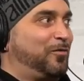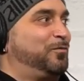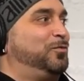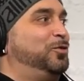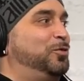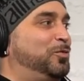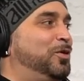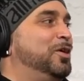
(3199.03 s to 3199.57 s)

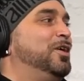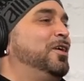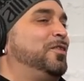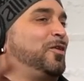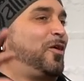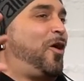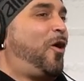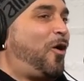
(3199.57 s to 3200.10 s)
Fool.
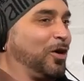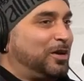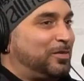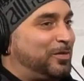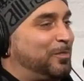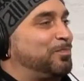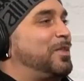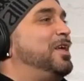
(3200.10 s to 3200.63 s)
The hardest,
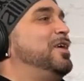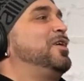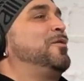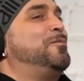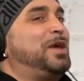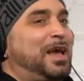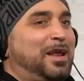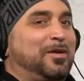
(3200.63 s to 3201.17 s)

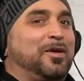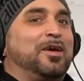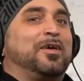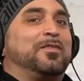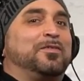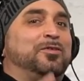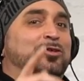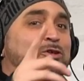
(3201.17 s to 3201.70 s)
man.
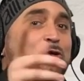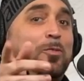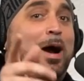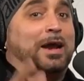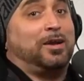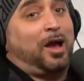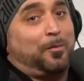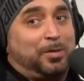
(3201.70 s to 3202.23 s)
You
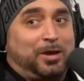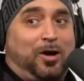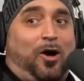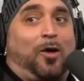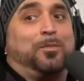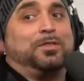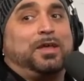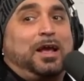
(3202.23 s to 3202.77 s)
might not be
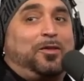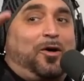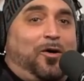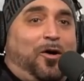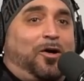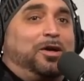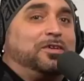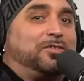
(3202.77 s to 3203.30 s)
hard, but they the
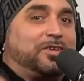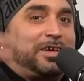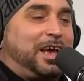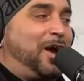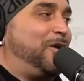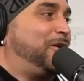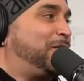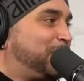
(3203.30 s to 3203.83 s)
hardest
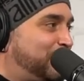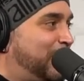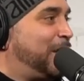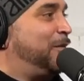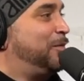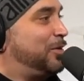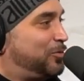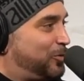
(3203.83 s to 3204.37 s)
account on
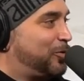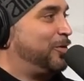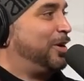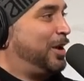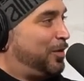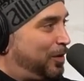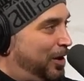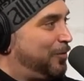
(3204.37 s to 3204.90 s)
damn
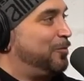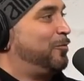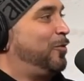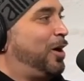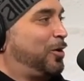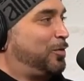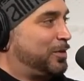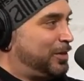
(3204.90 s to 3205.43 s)
Instagram. I
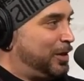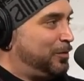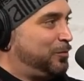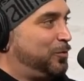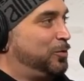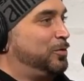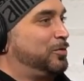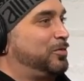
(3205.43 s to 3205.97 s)
rock with them
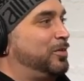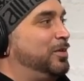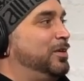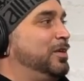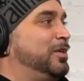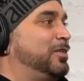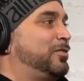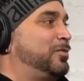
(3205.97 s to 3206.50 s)
fools.
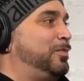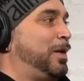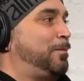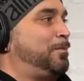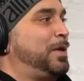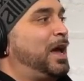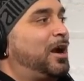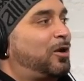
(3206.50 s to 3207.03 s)
We're
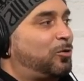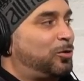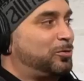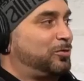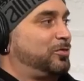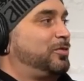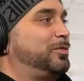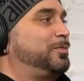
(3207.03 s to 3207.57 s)

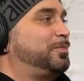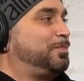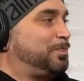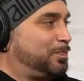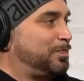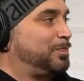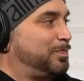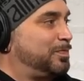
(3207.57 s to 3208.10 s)
working on
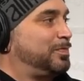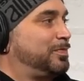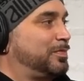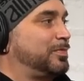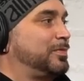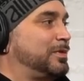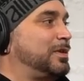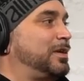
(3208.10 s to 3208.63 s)
something
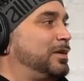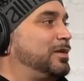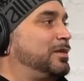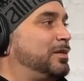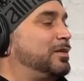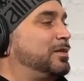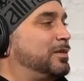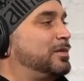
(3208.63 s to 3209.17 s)
actually
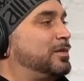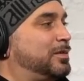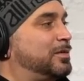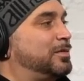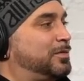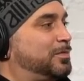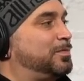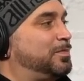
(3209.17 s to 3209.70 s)
together. We're gonna
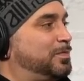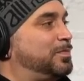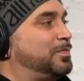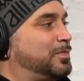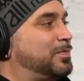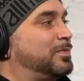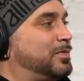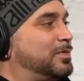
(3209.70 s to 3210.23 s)
start a little
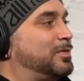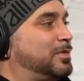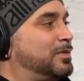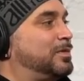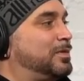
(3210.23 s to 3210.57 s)
something, and